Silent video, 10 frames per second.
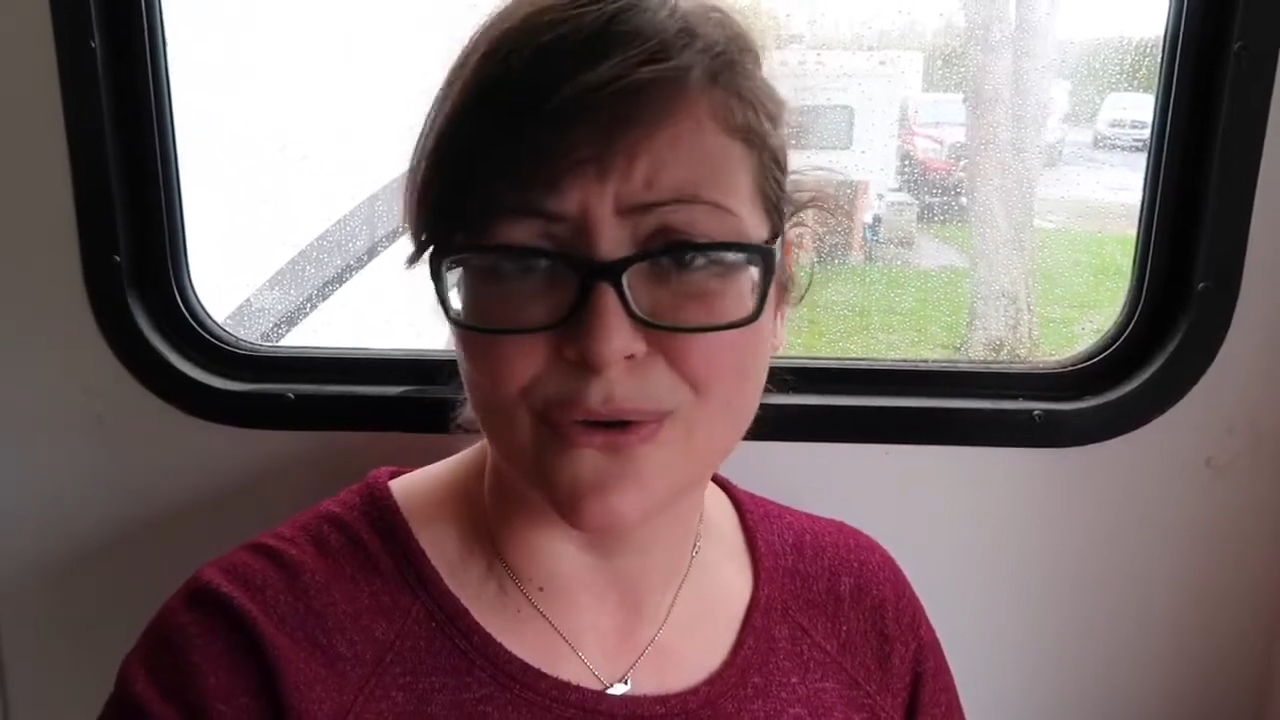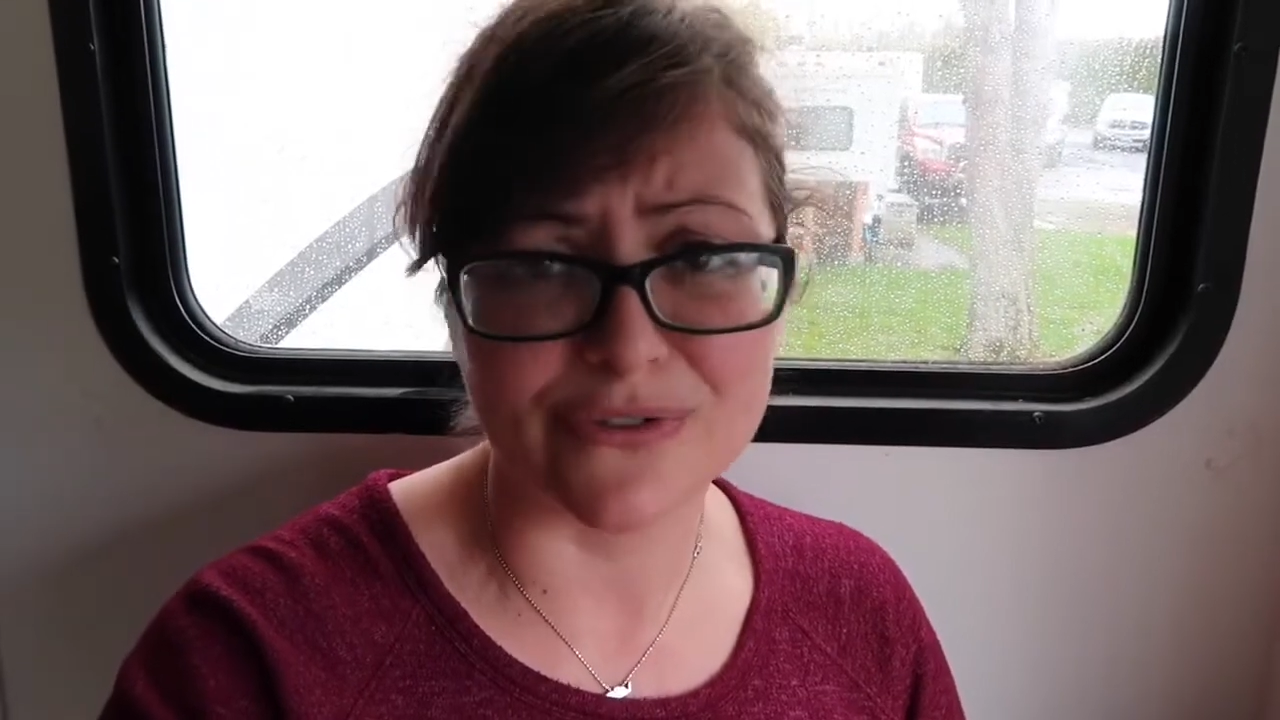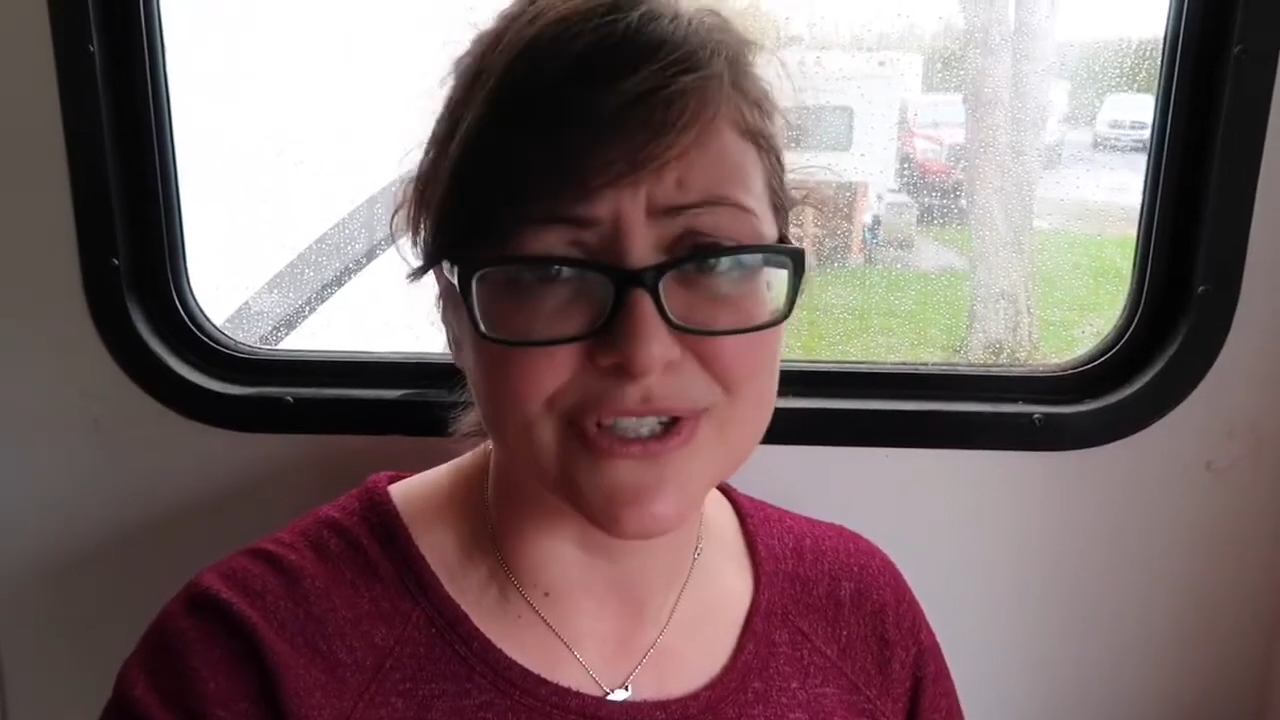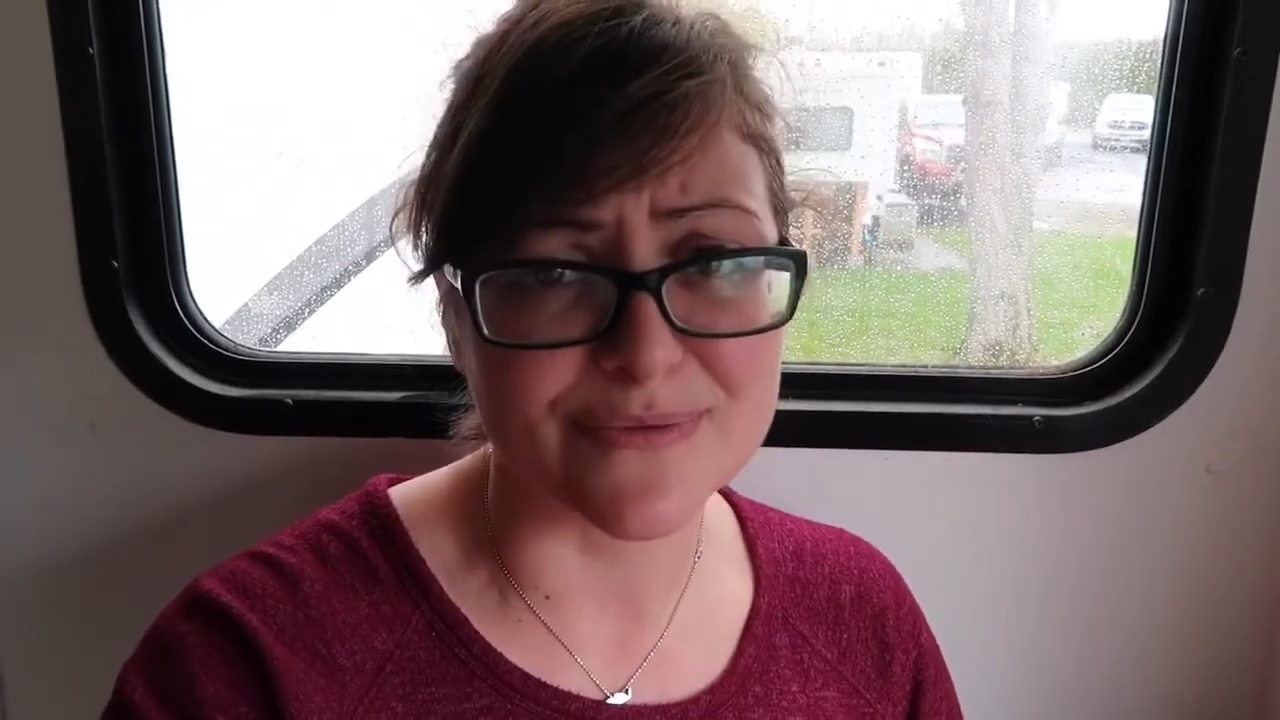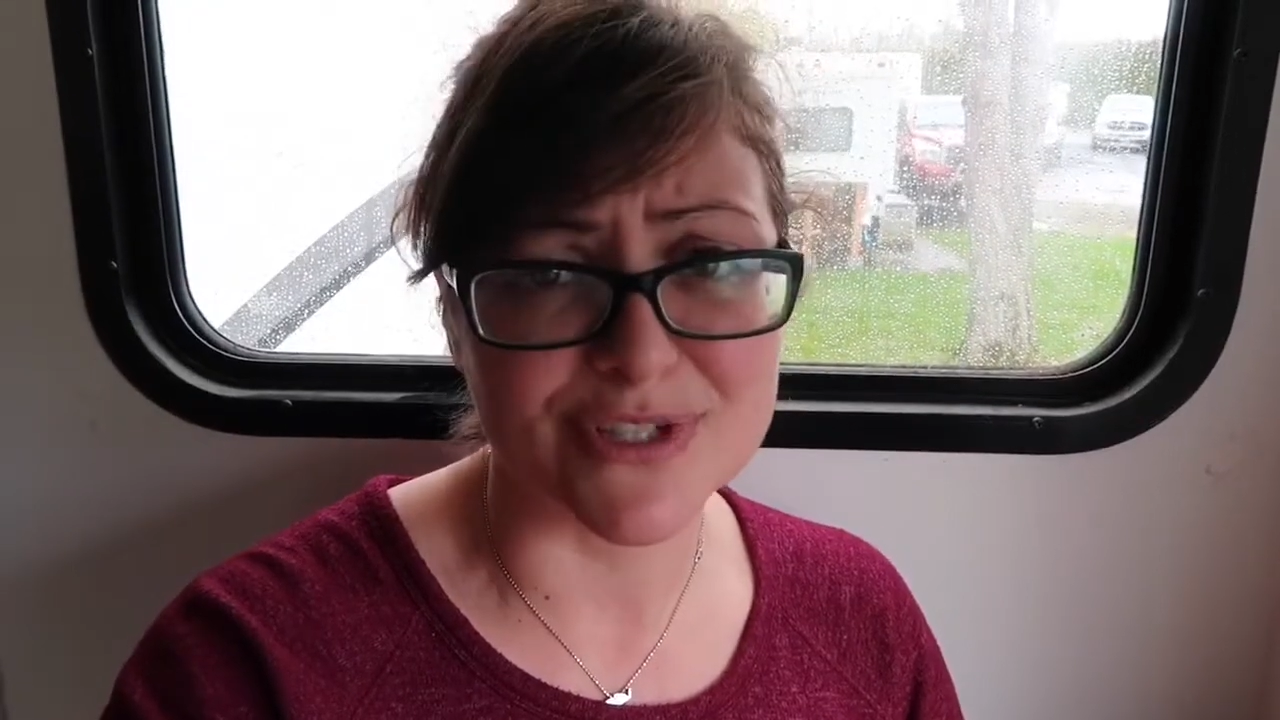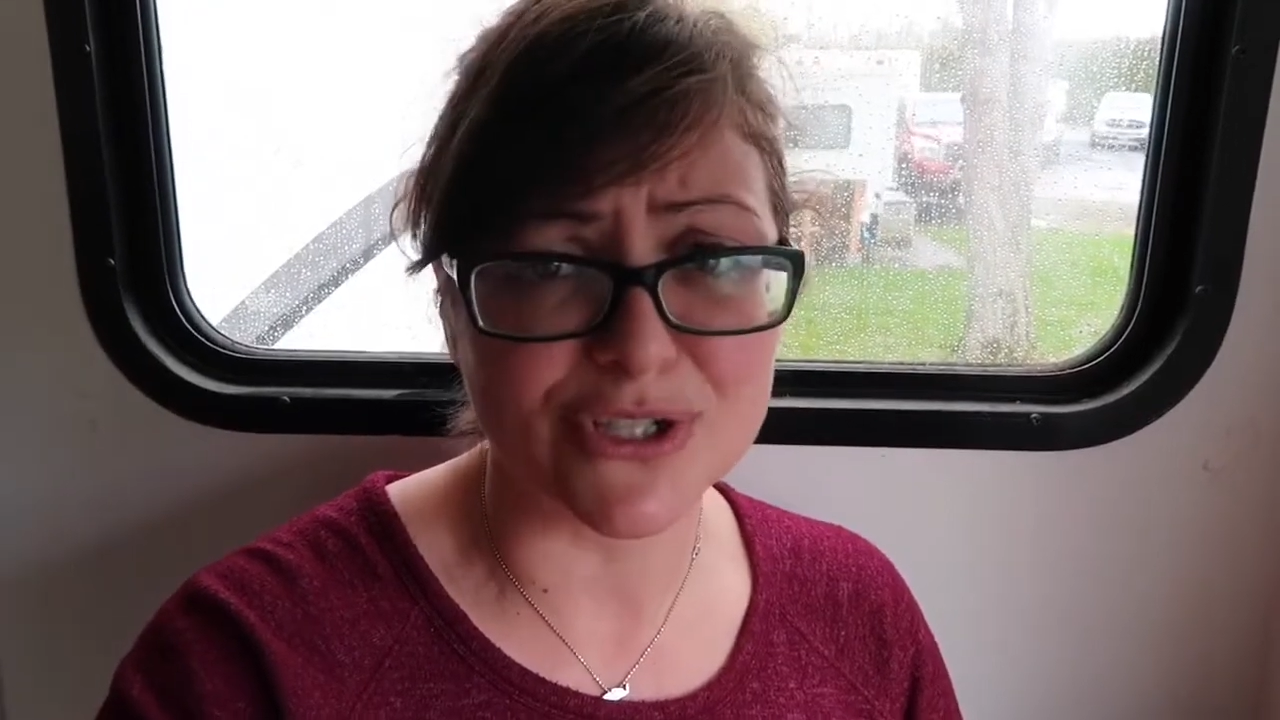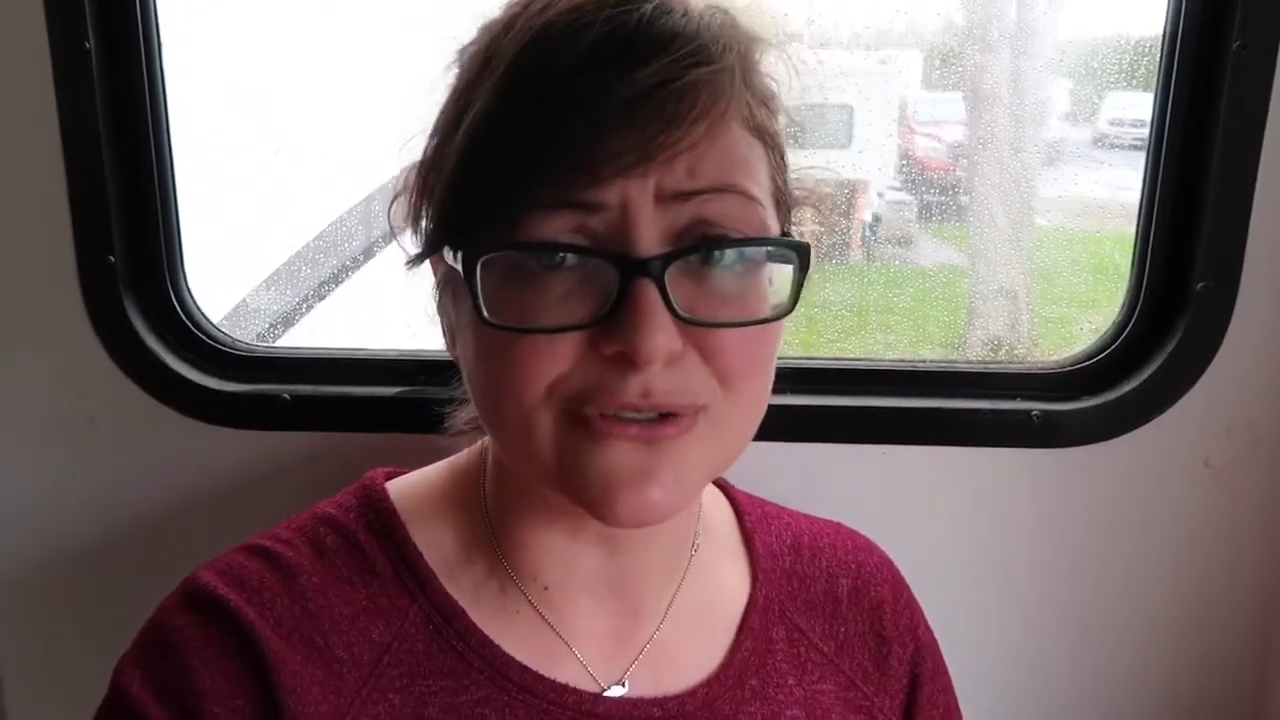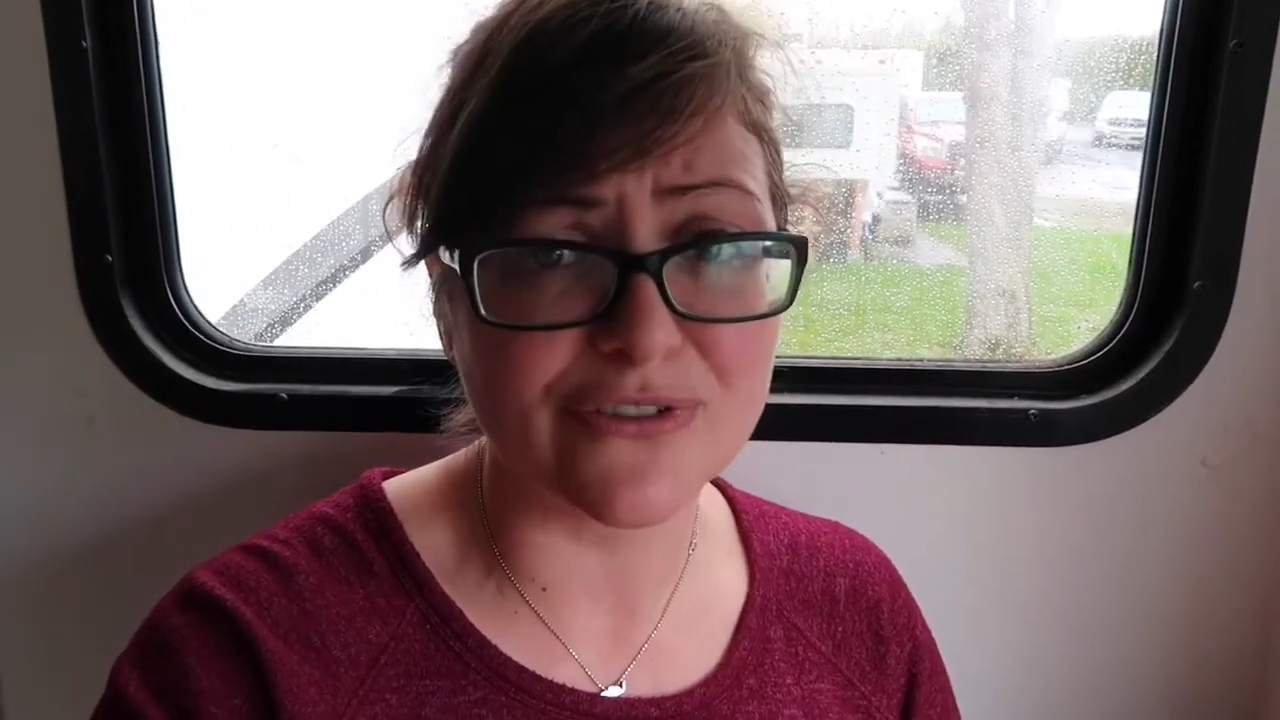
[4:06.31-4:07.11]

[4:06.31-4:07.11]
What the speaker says: over some stir